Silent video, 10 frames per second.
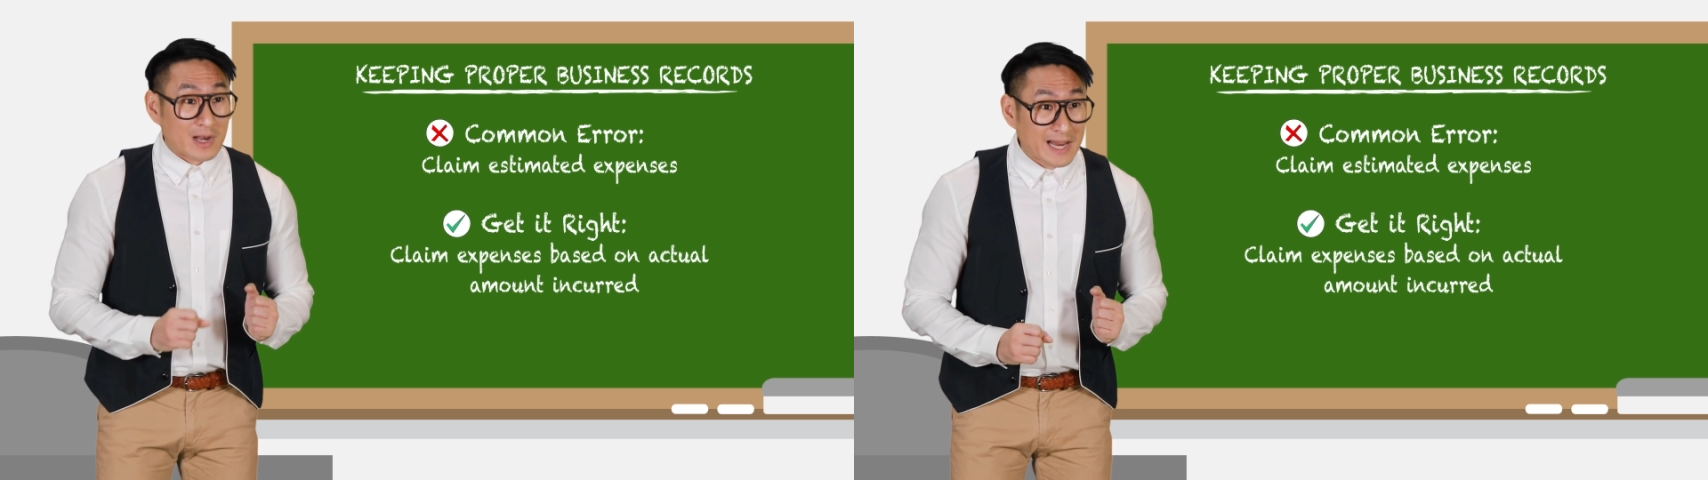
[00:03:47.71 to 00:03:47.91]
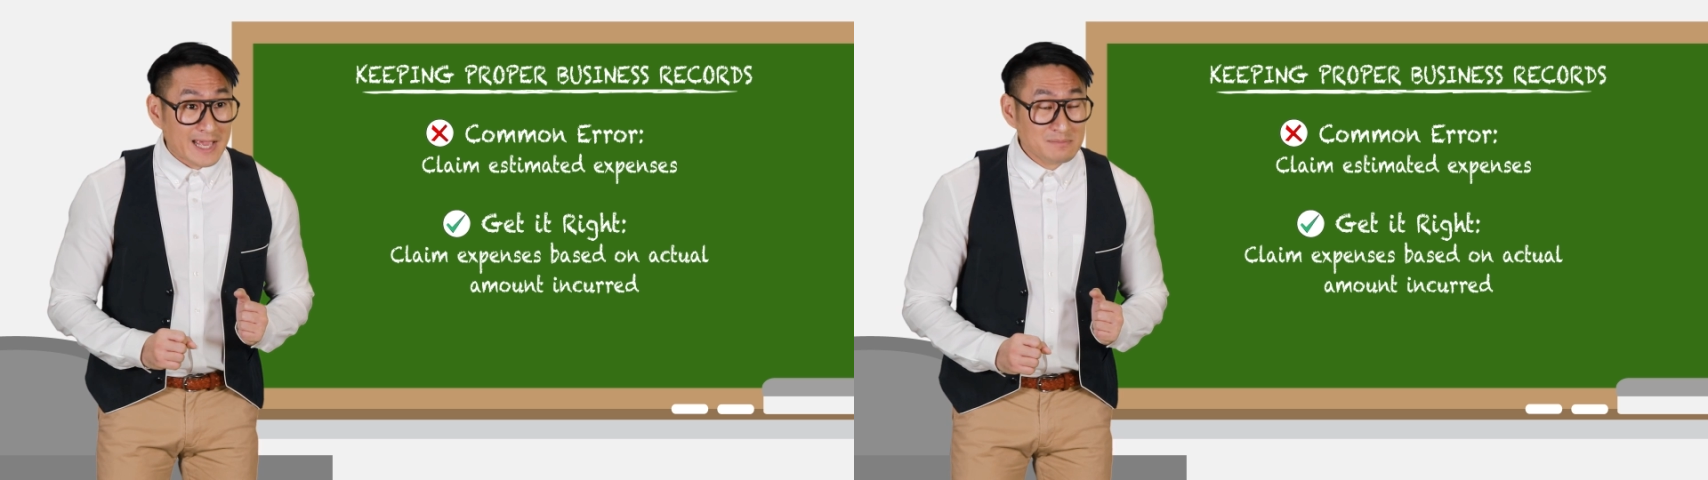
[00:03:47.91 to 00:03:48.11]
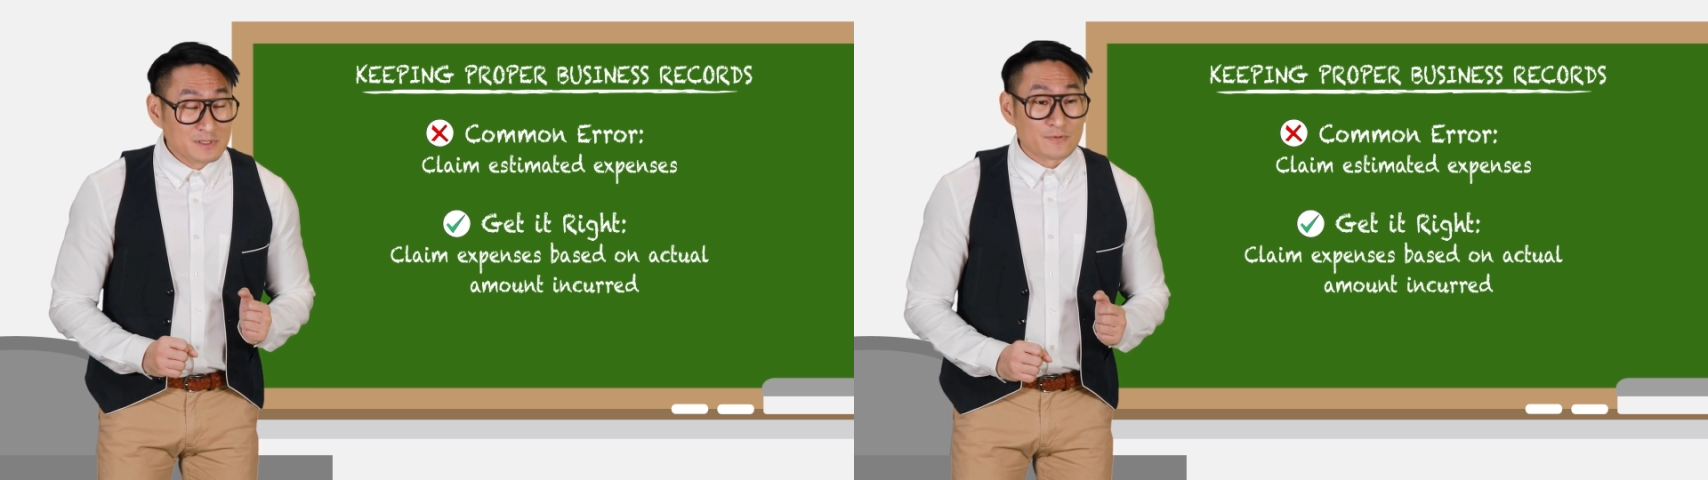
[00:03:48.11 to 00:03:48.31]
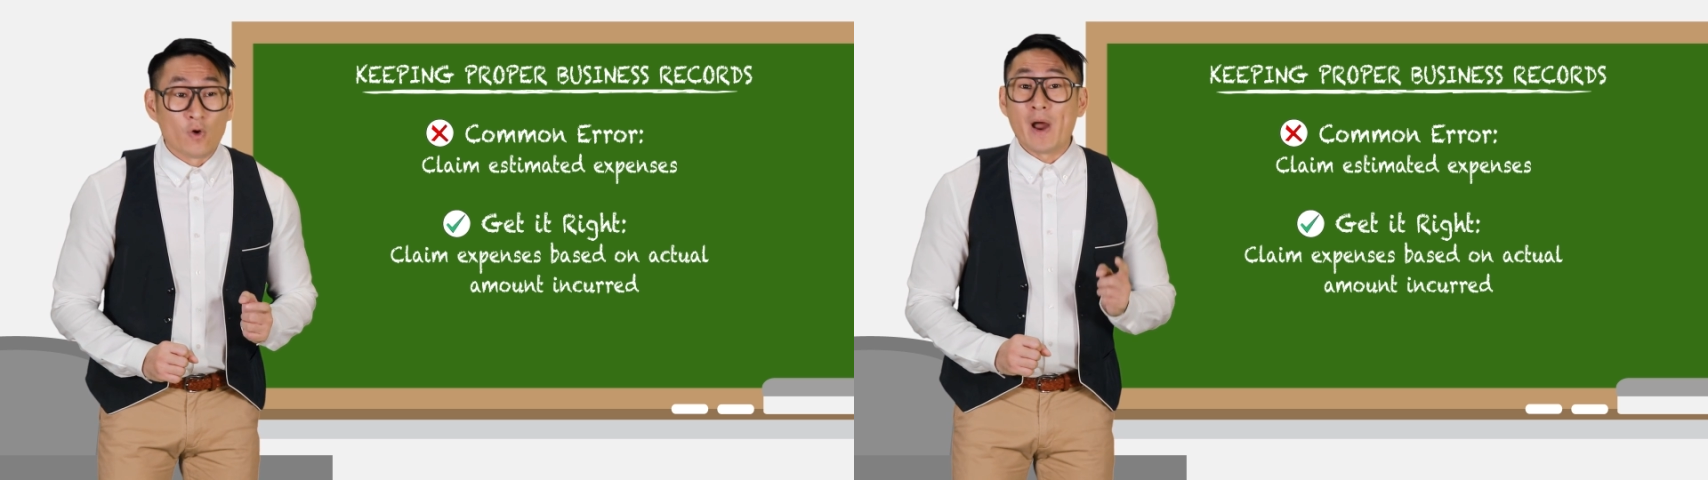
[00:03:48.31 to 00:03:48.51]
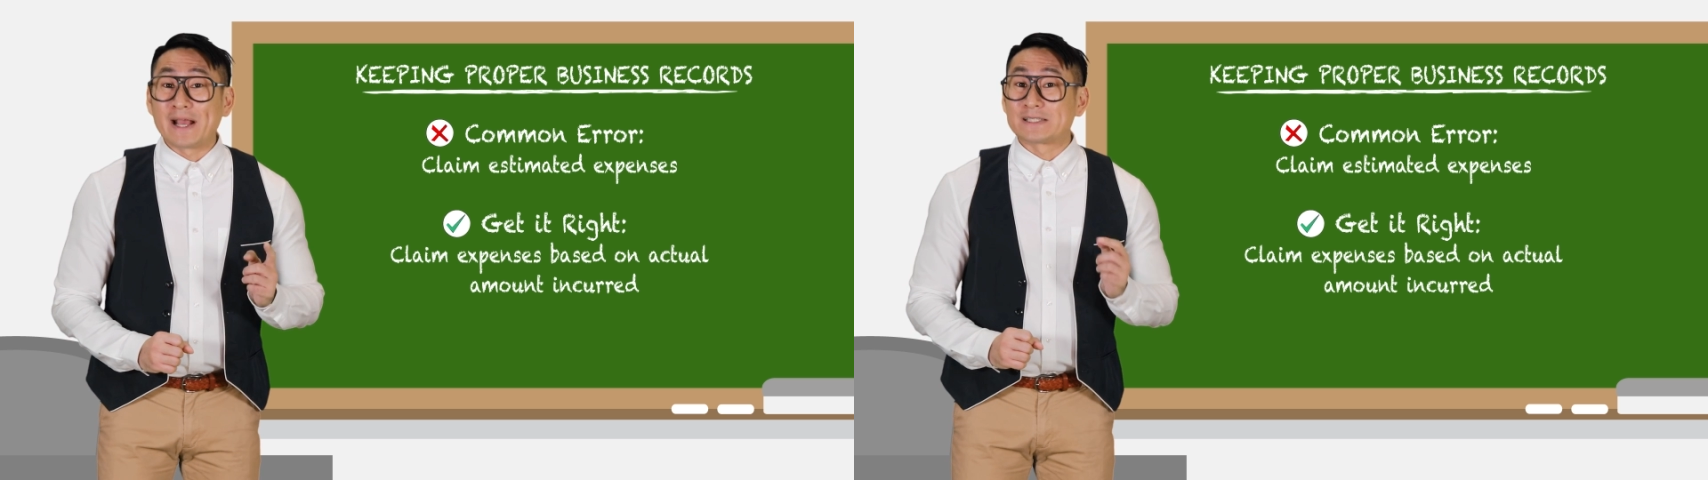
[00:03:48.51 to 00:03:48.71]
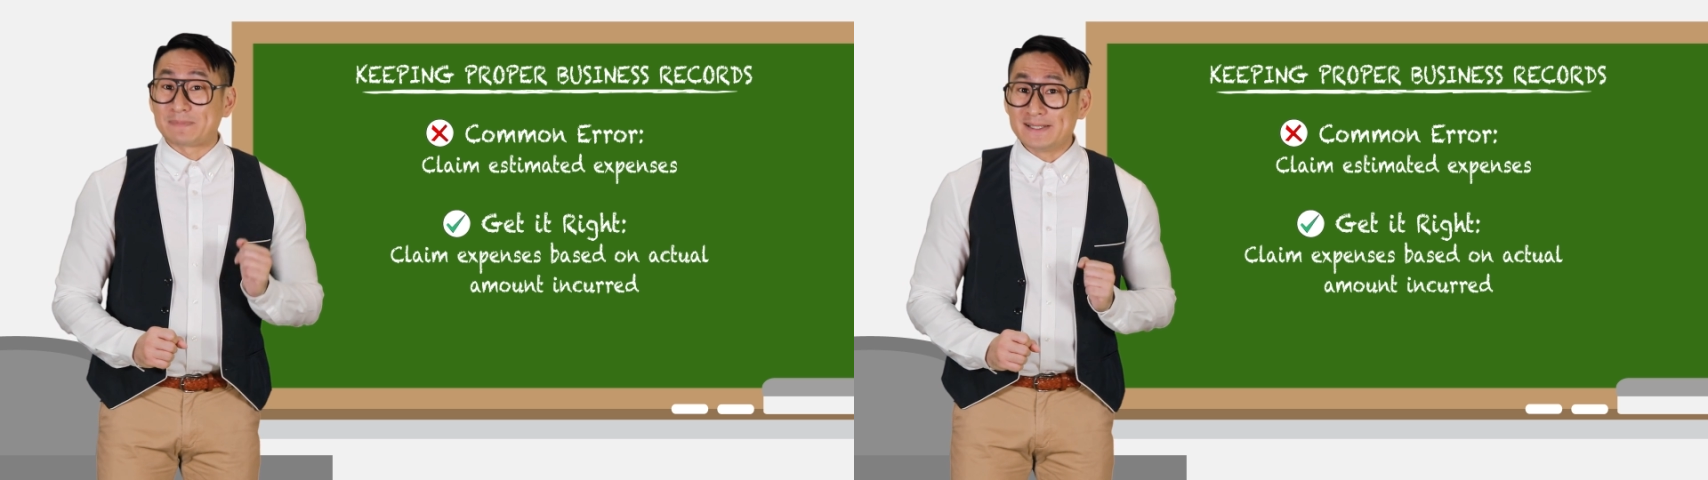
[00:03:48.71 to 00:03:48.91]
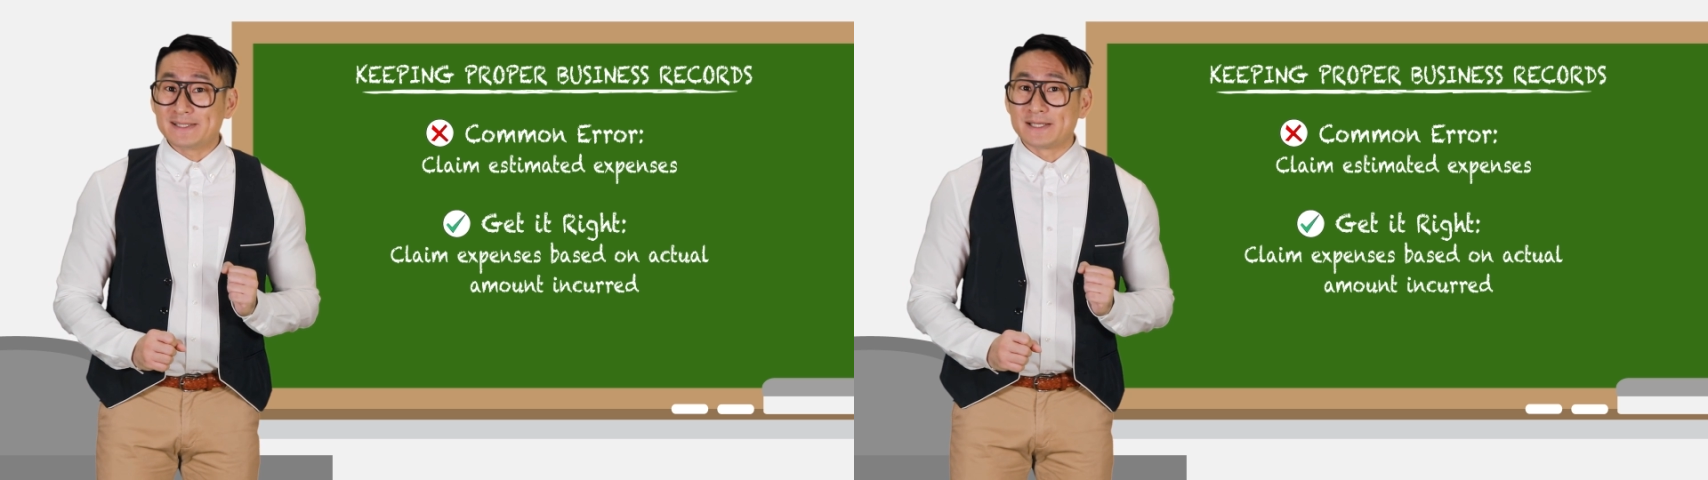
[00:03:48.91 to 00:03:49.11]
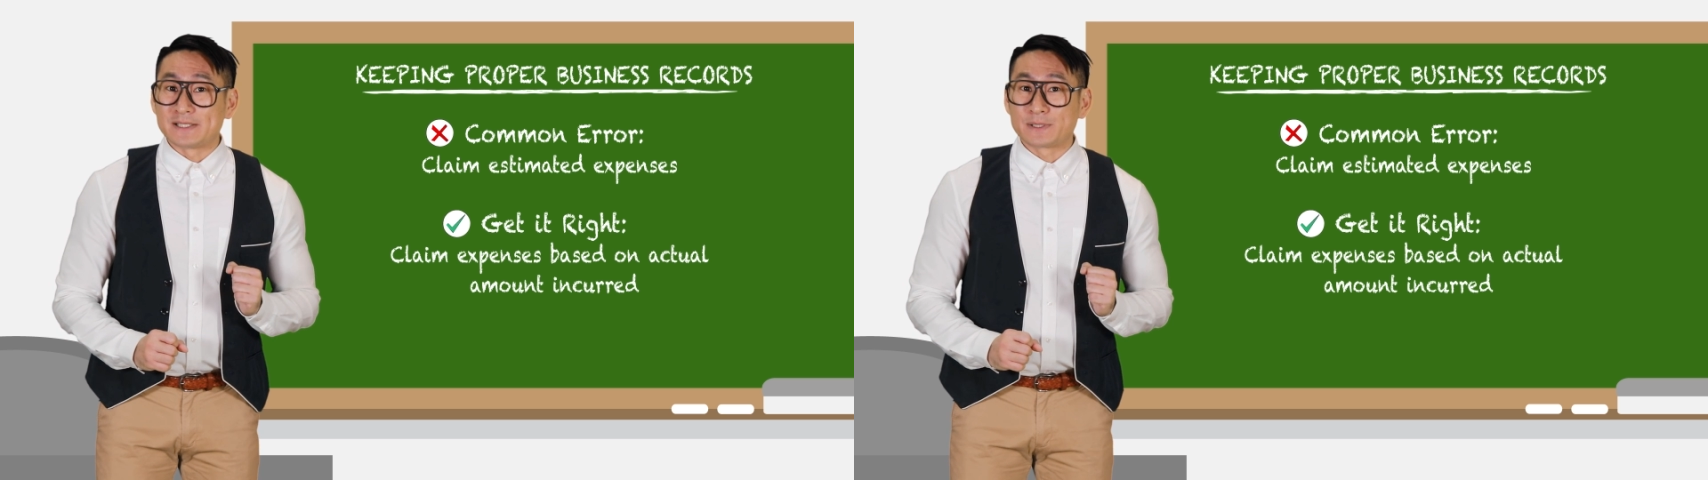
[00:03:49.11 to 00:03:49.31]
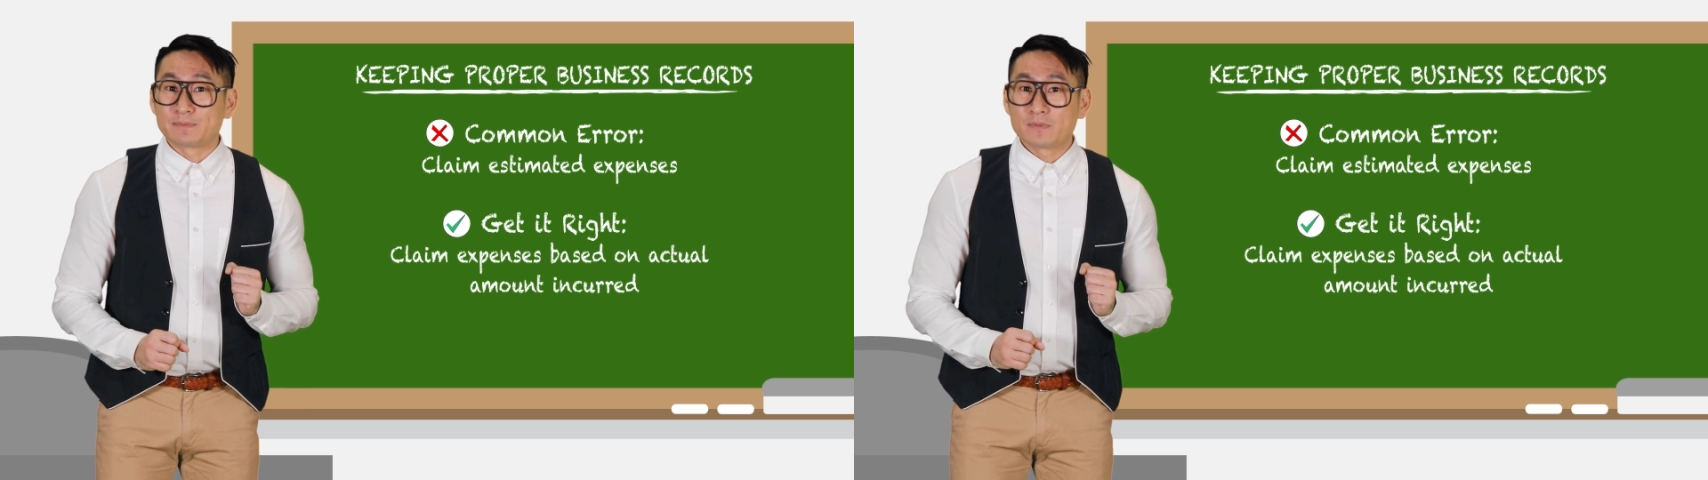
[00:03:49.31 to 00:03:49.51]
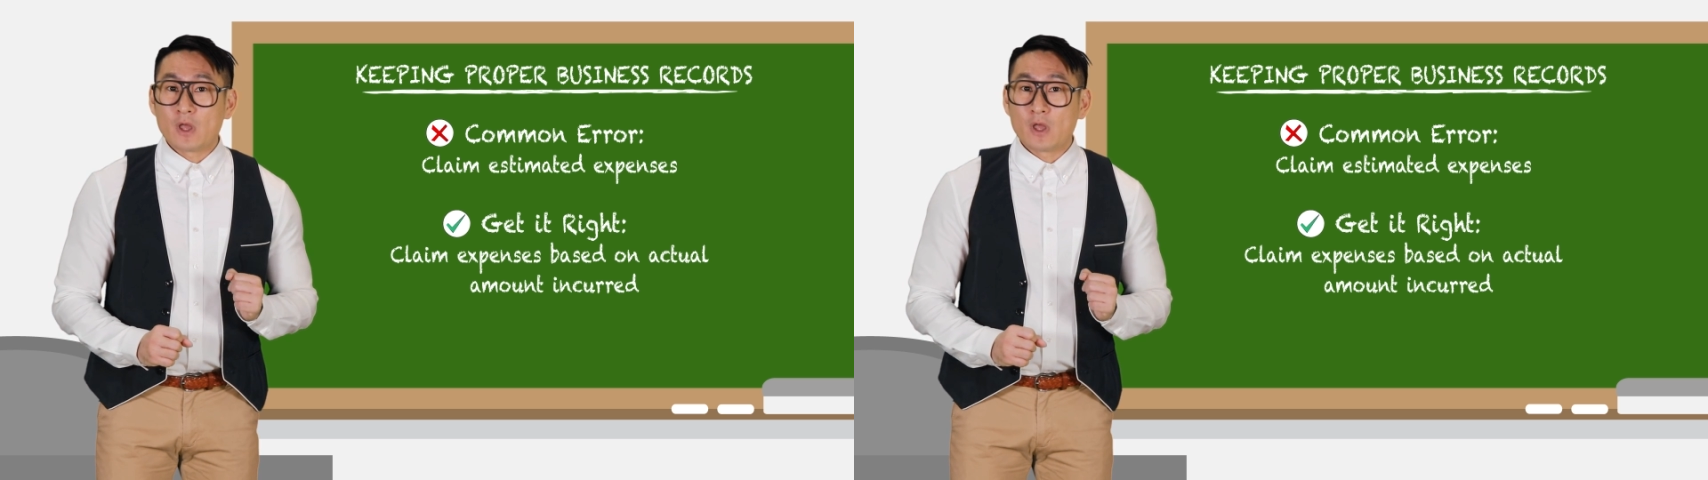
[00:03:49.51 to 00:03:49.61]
claims for expenses,